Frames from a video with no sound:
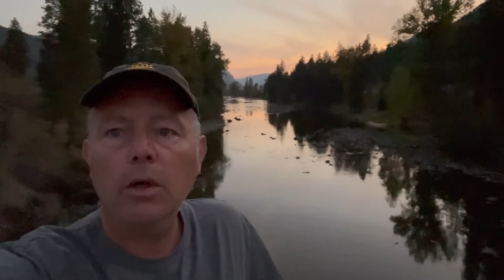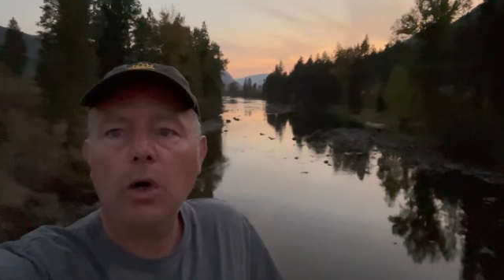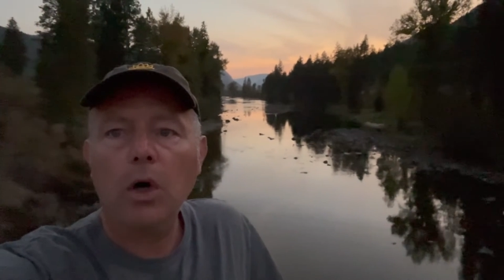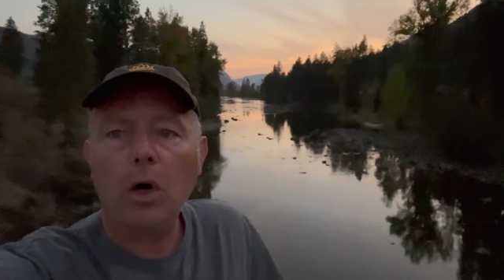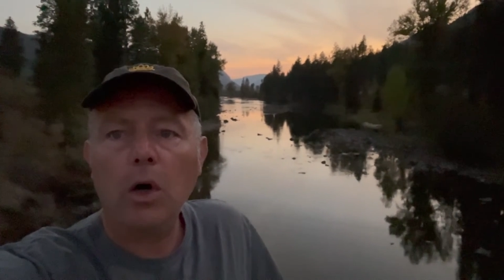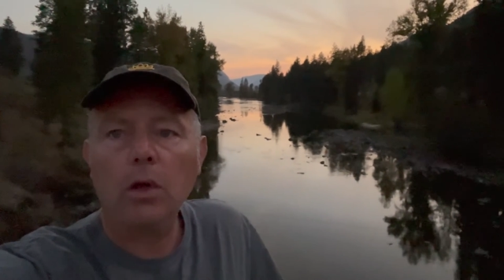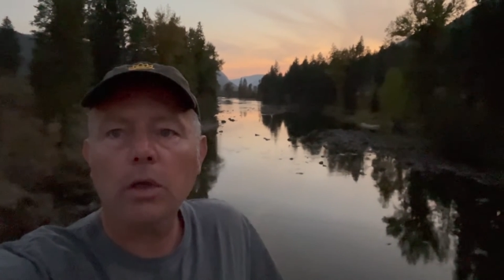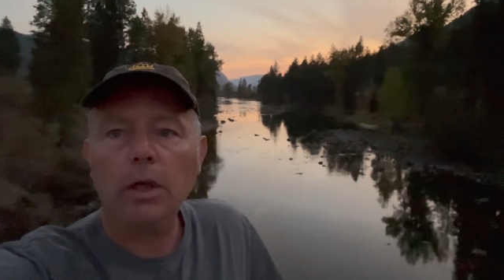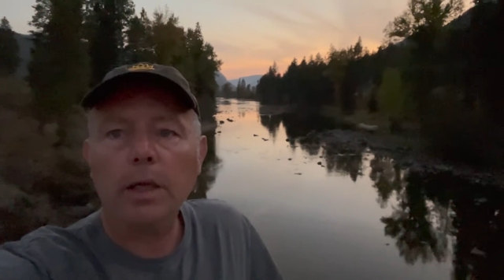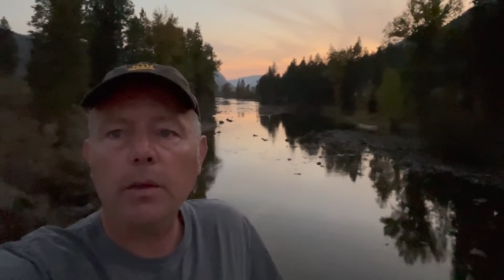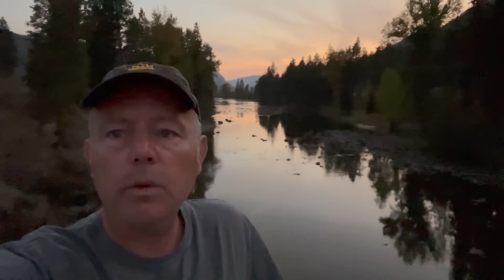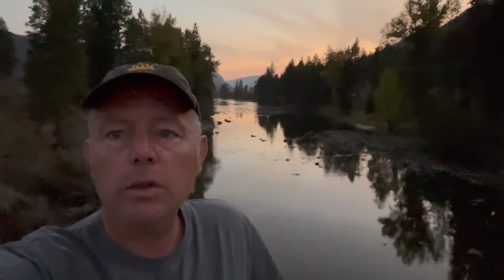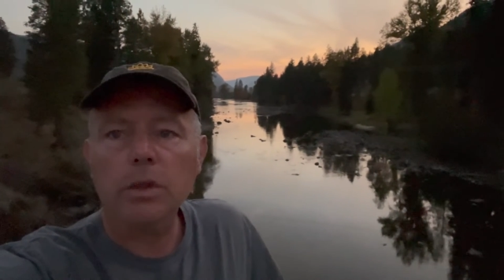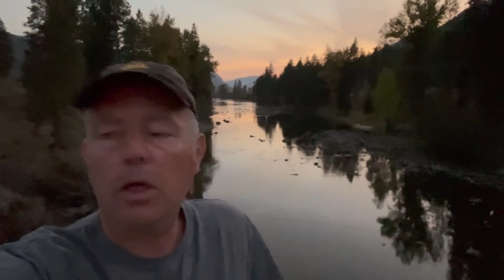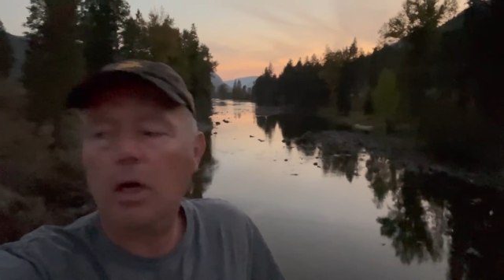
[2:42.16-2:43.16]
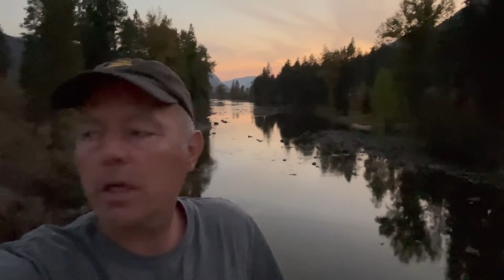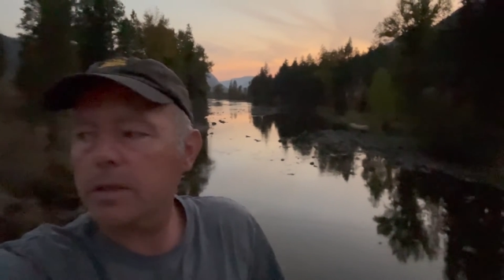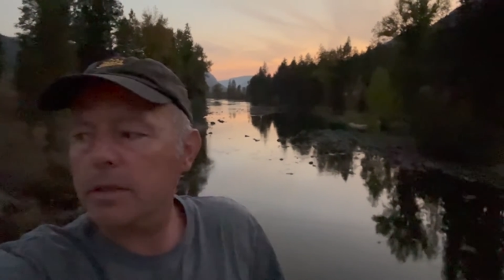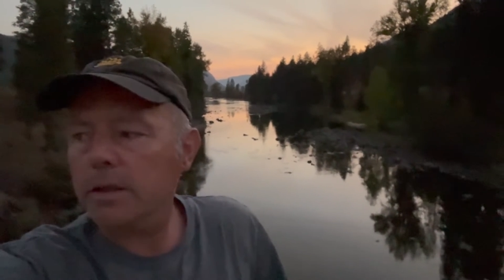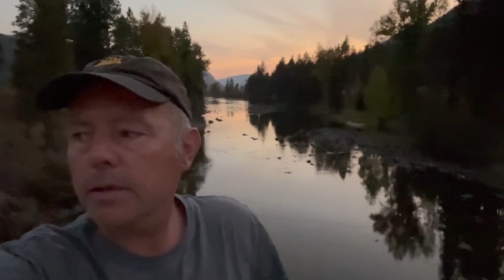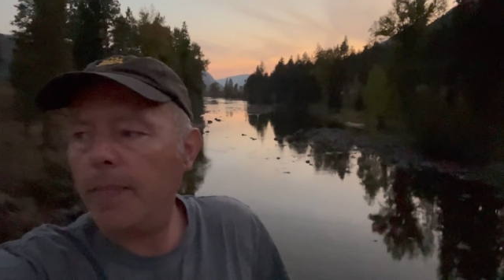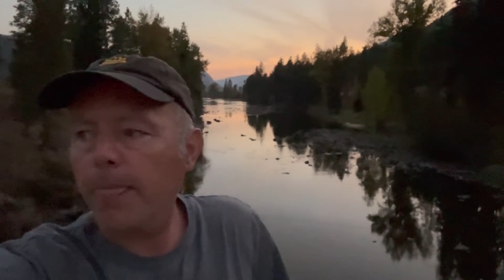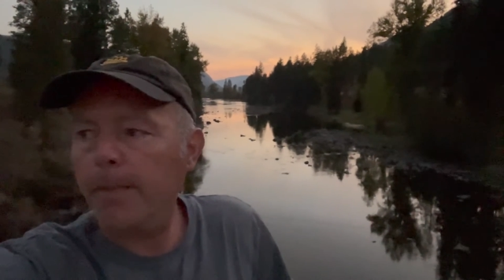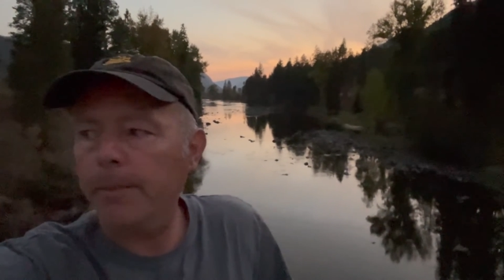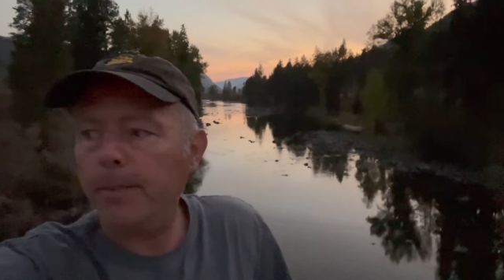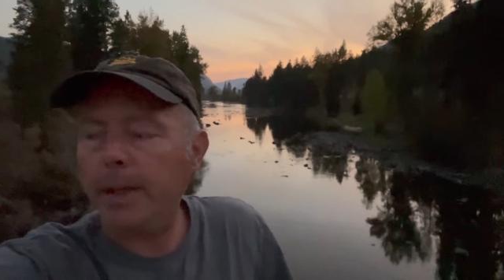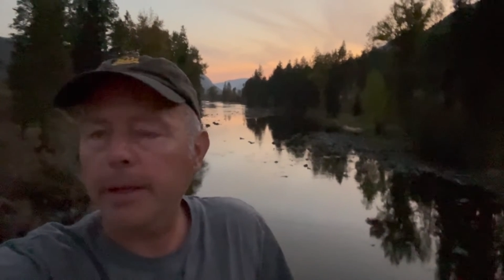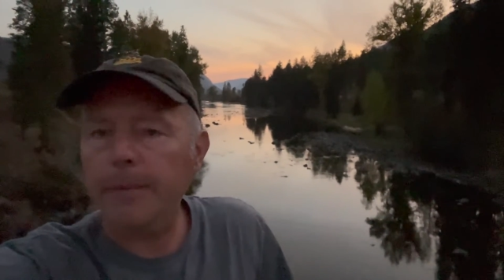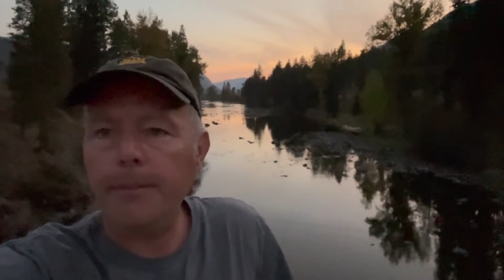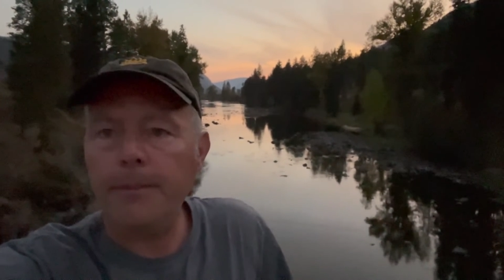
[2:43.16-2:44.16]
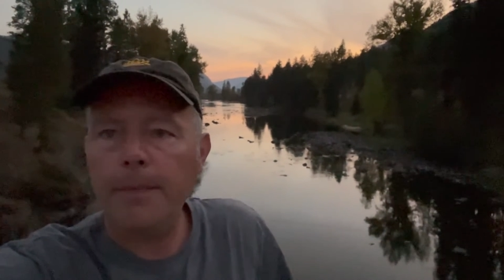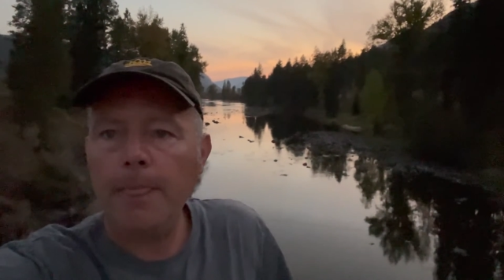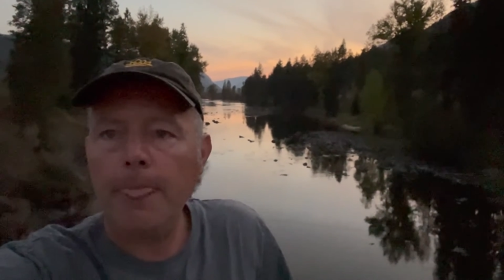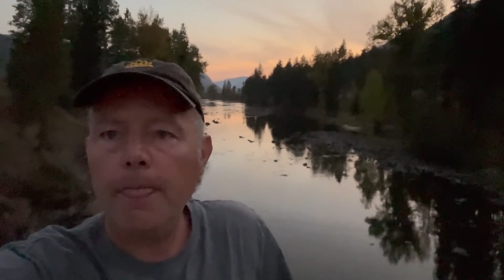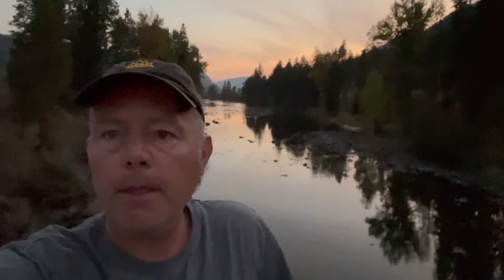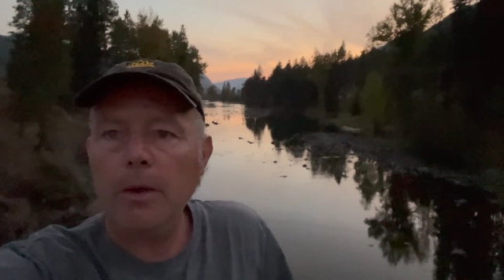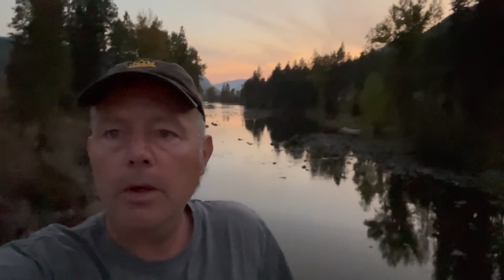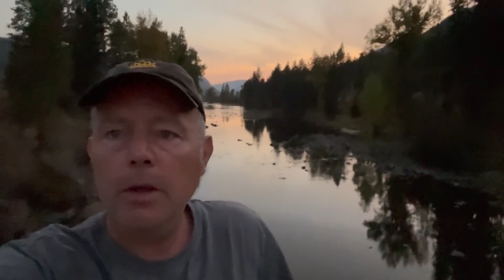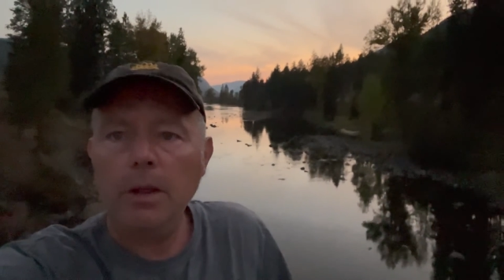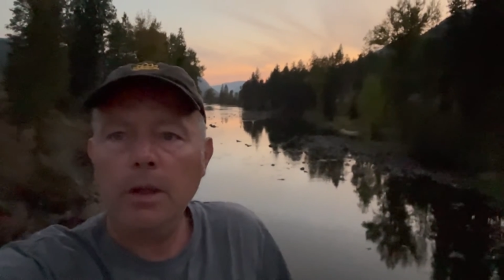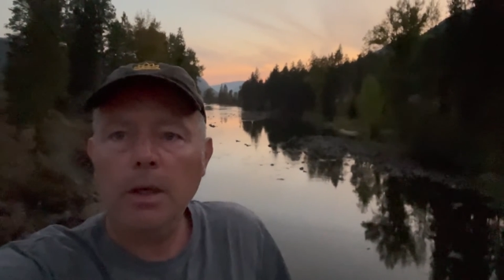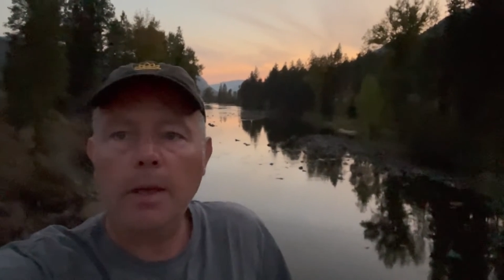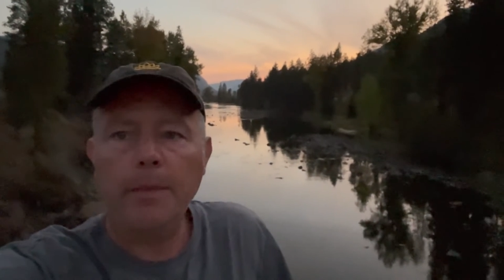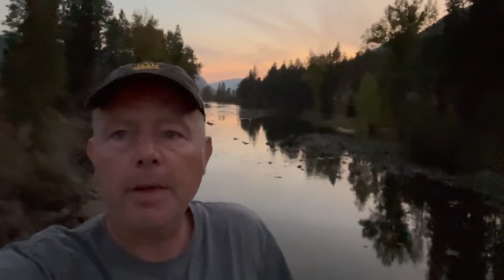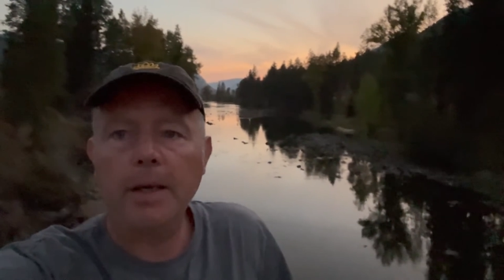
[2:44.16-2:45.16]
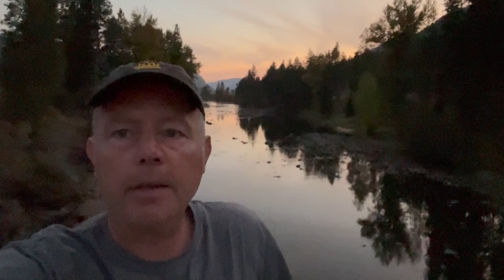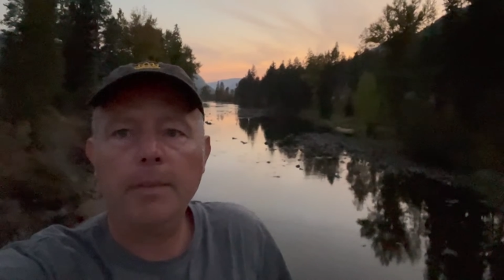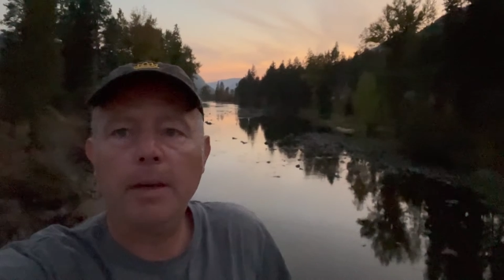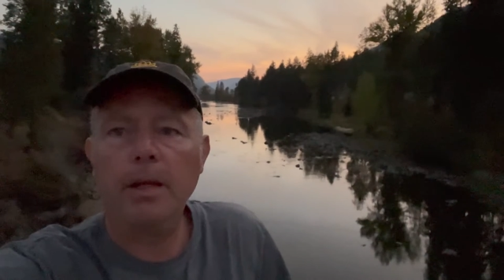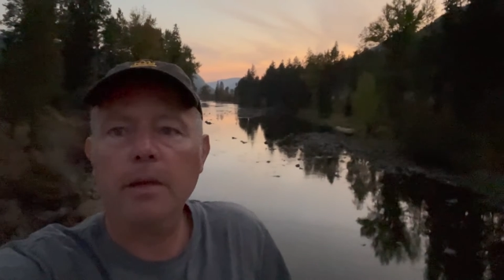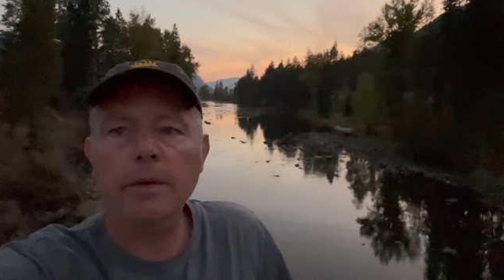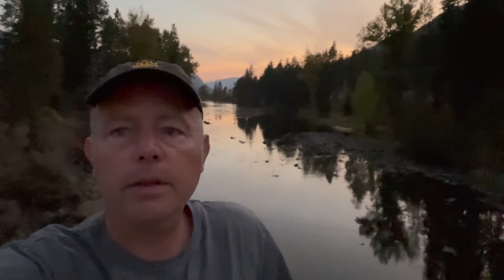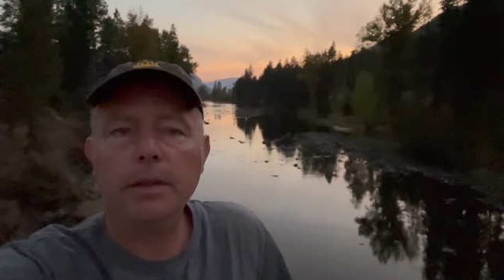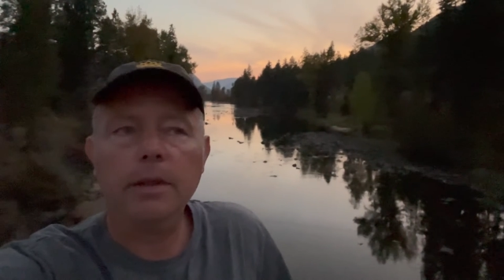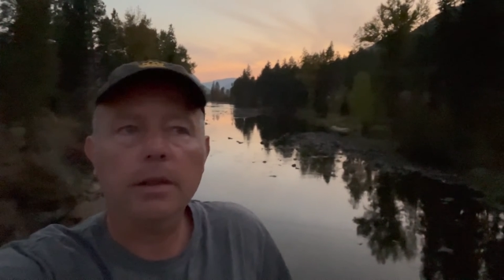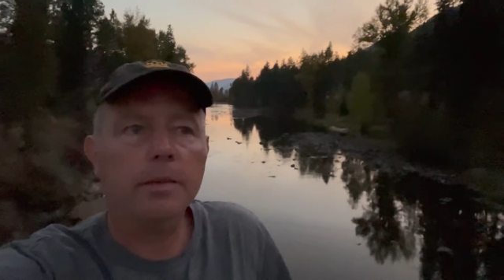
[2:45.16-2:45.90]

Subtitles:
all light was lost, but I'm not going to bother with it.